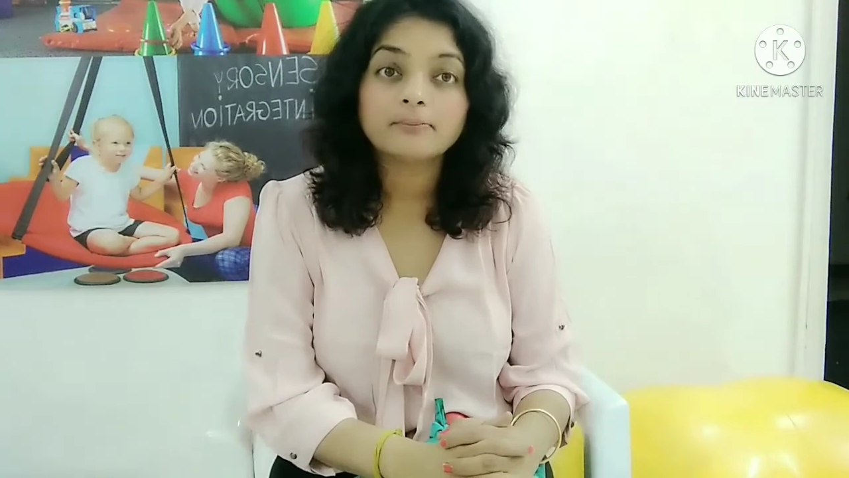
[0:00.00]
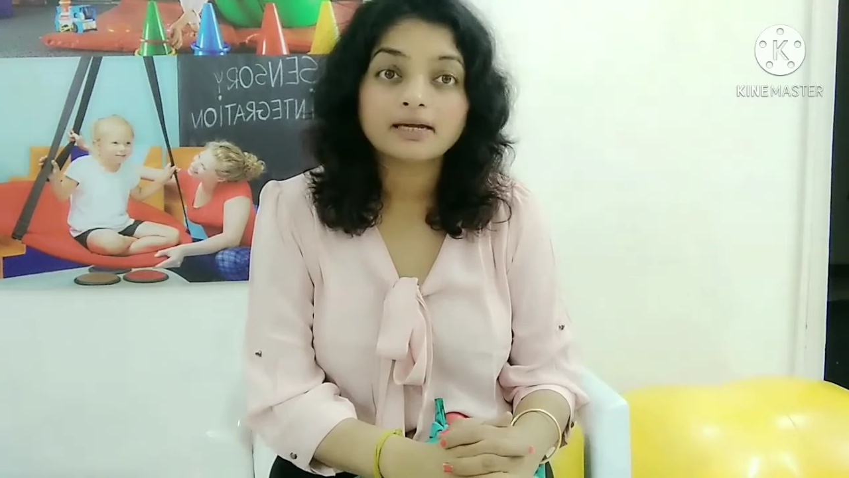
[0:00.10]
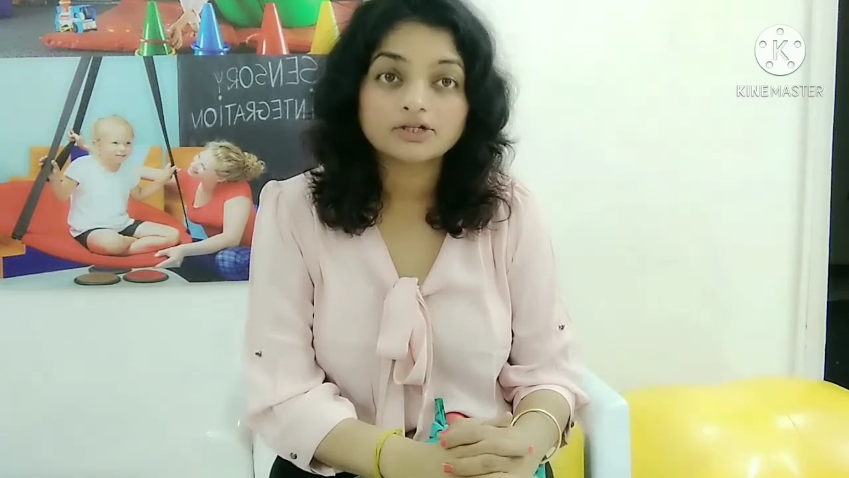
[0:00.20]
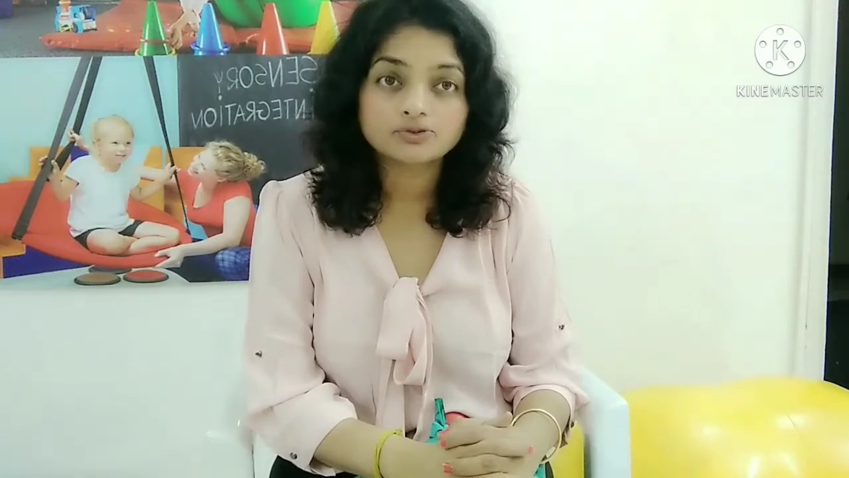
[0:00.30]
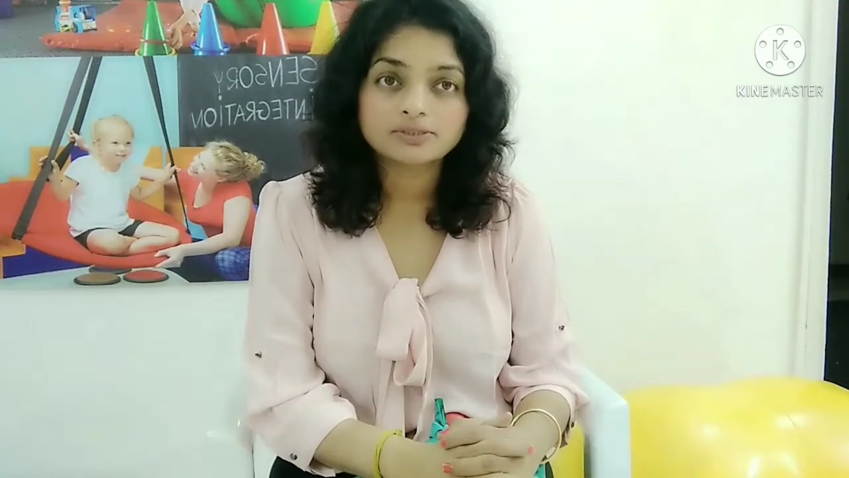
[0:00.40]

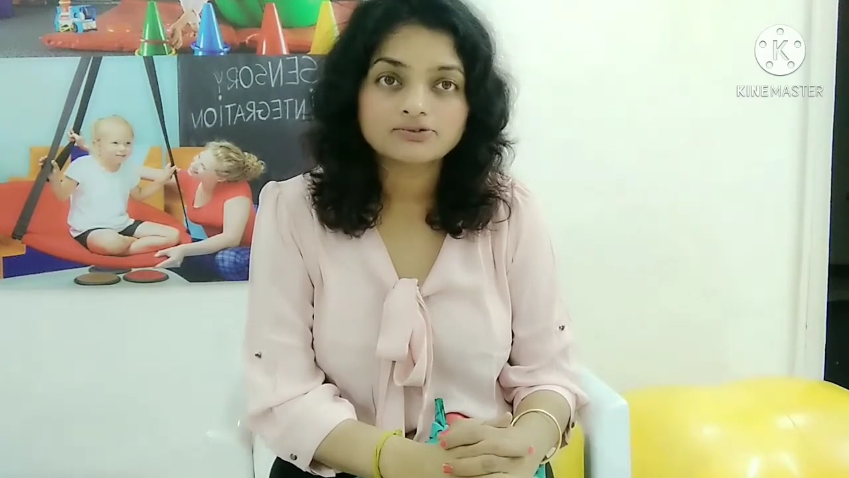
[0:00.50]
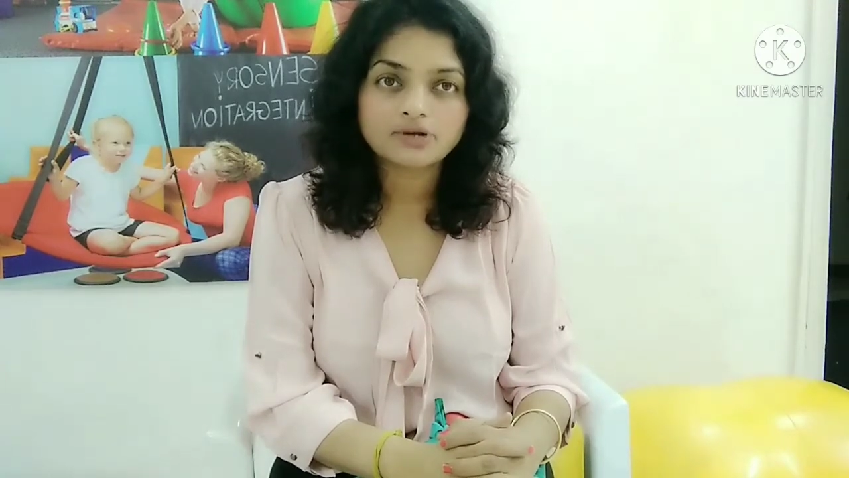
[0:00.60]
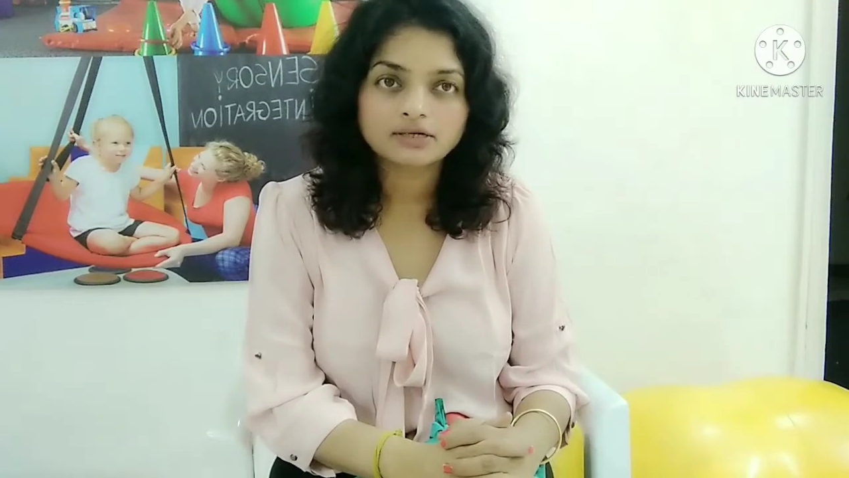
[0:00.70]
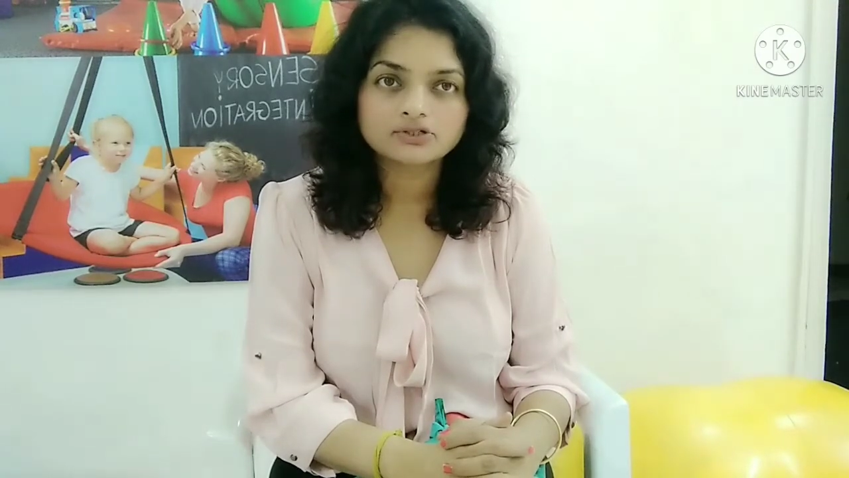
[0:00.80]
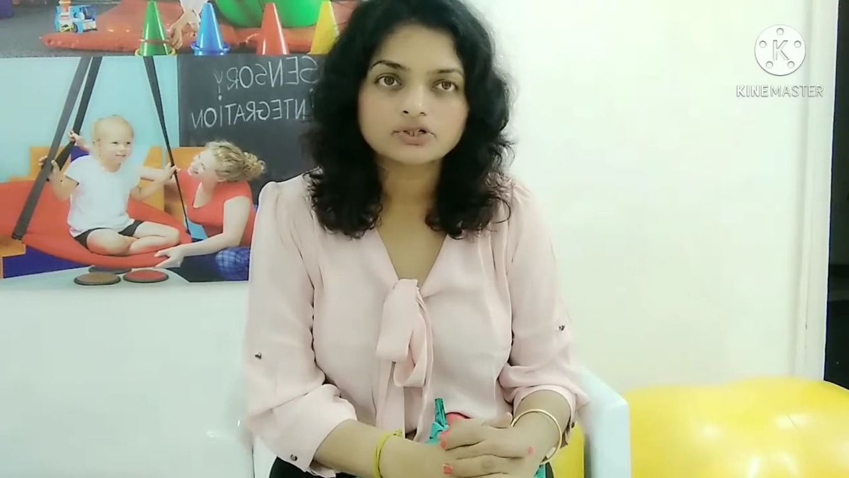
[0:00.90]
management
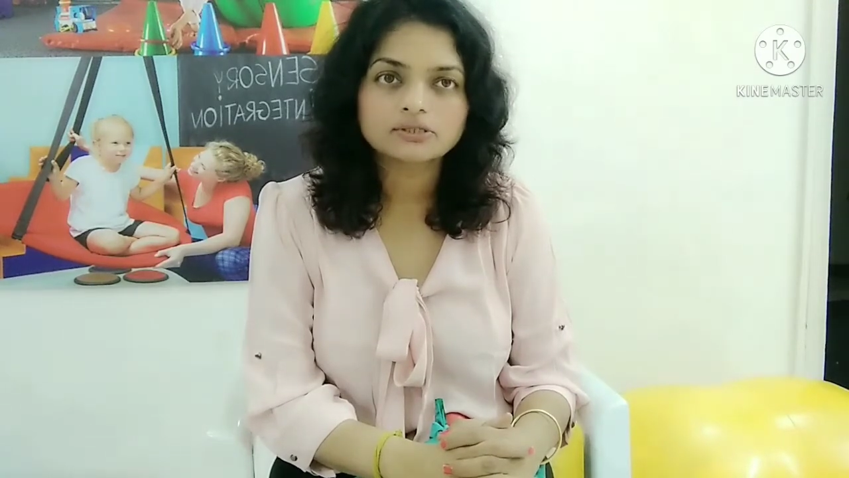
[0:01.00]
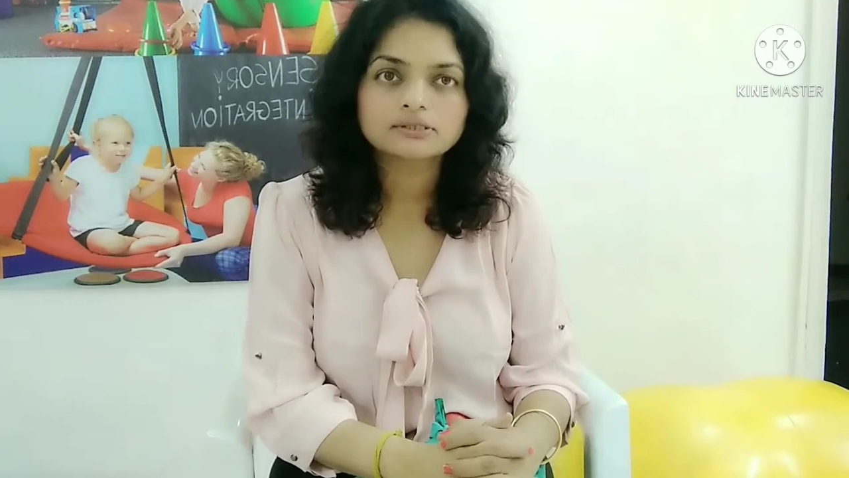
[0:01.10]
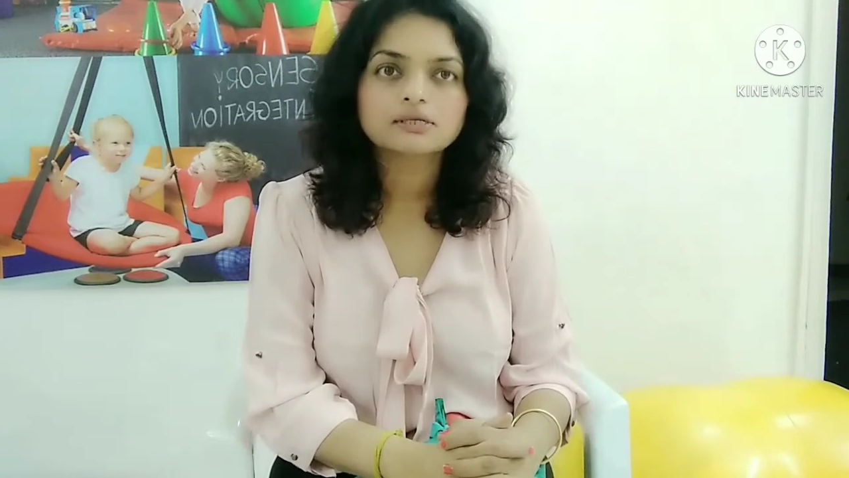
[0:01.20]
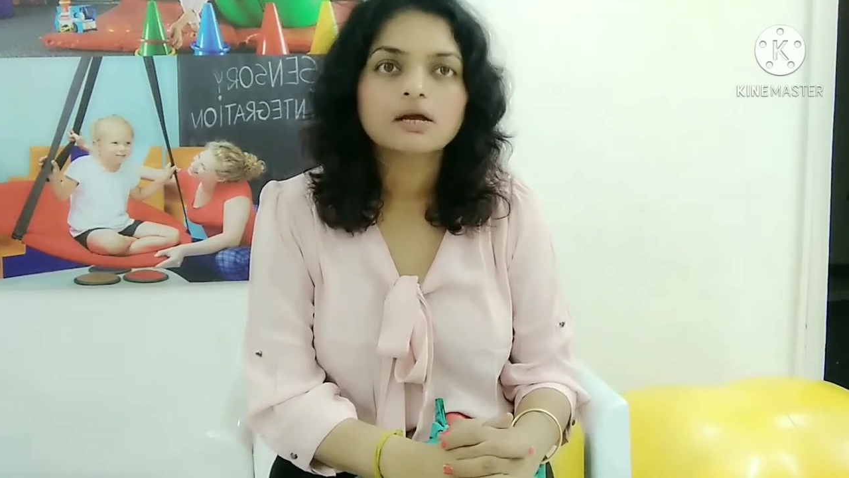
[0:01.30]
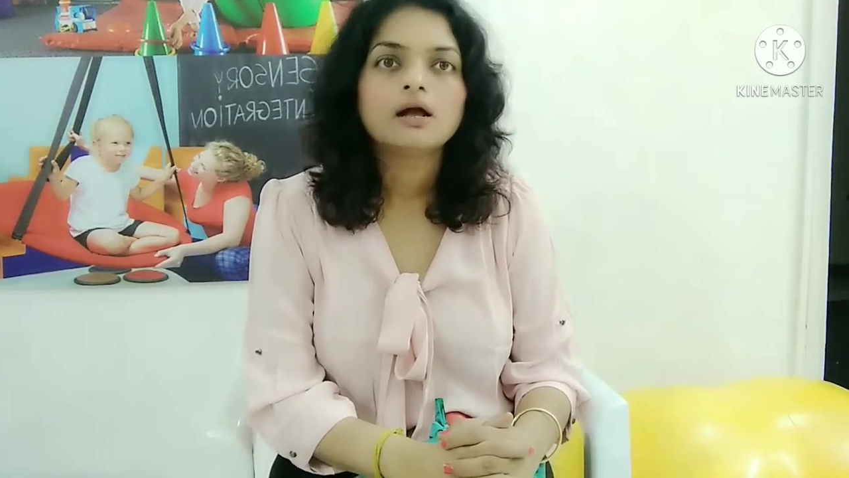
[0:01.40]
strategies.